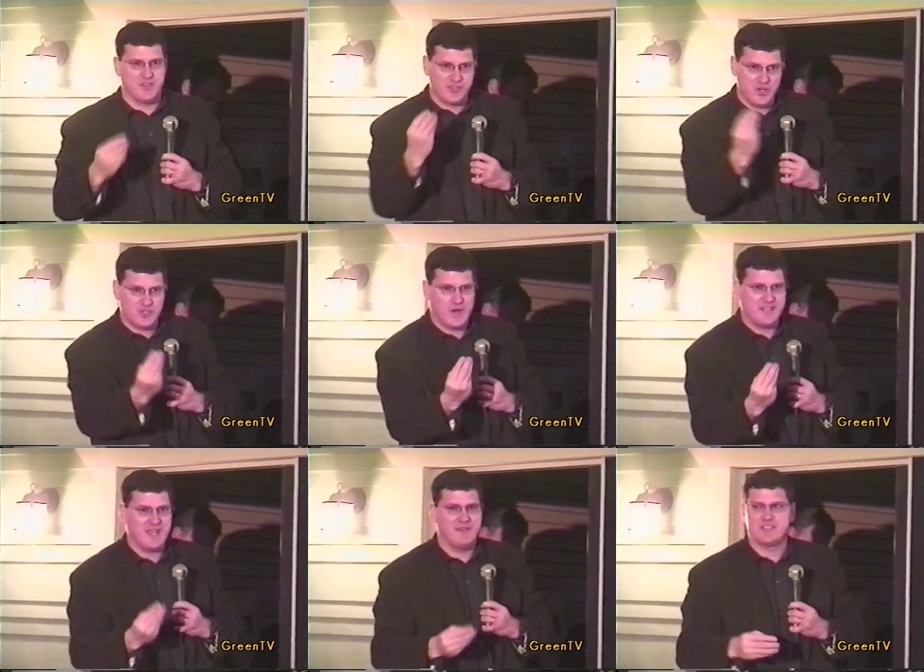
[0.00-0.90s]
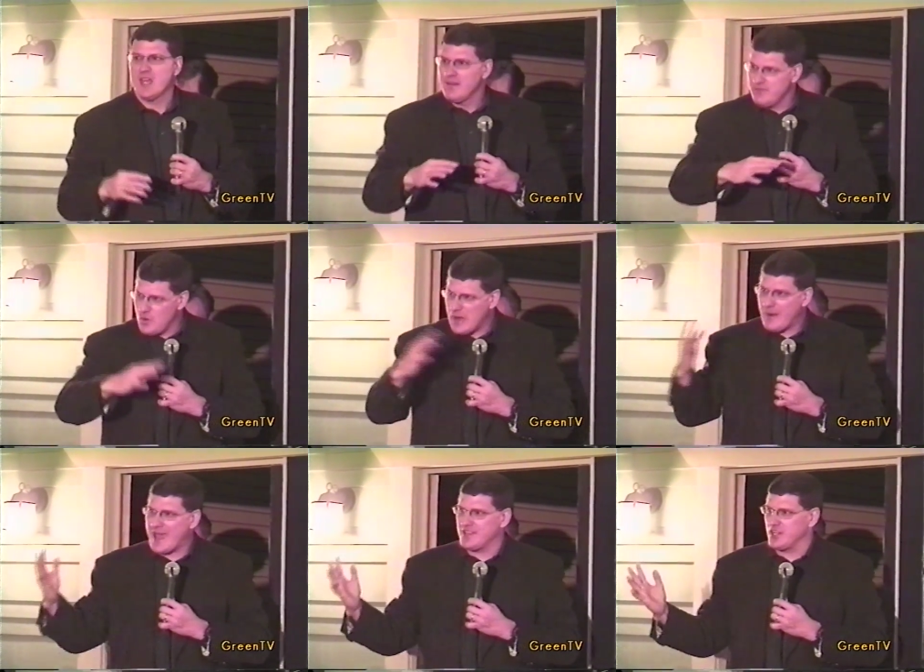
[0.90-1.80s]
There's no trace evidence. View
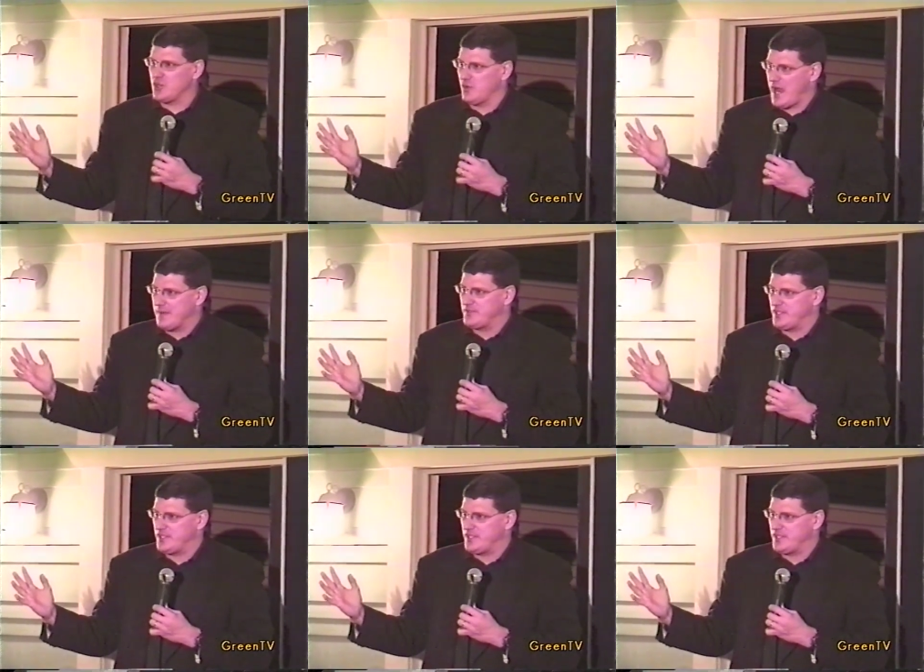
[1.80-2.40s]
Iraq as a crime